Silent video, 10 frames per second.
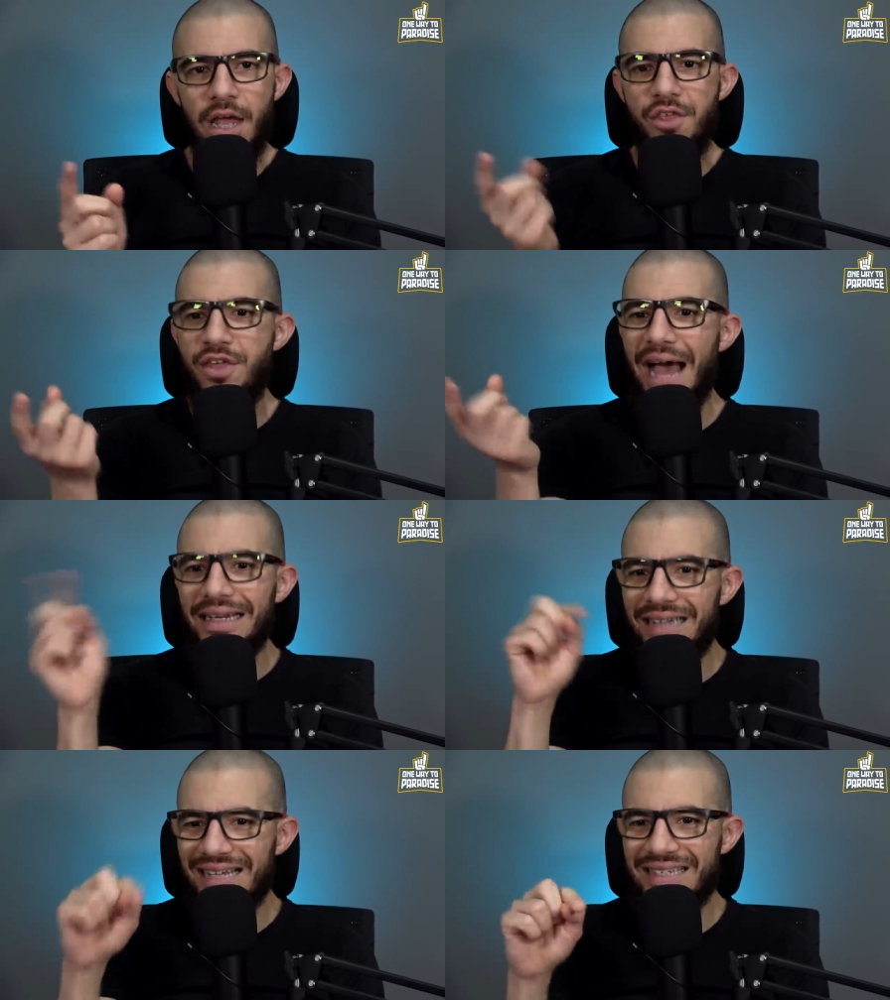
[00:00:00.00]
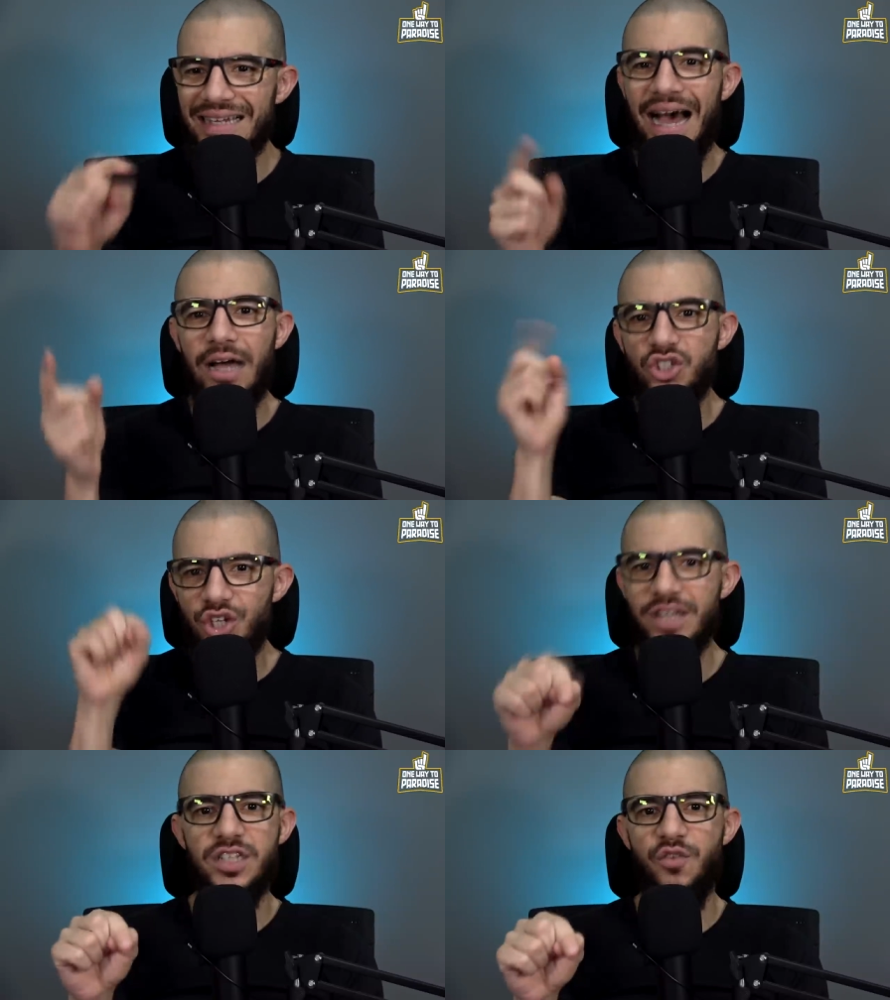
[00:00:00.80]
that does not
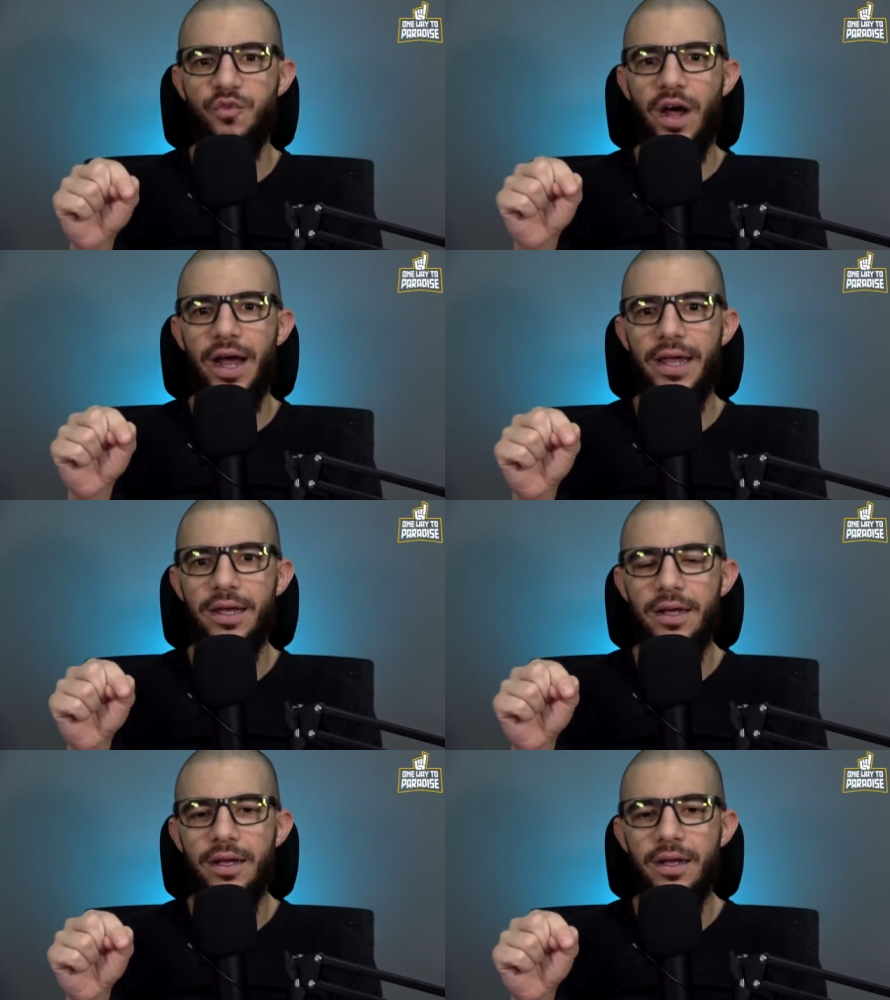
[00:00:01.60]
justify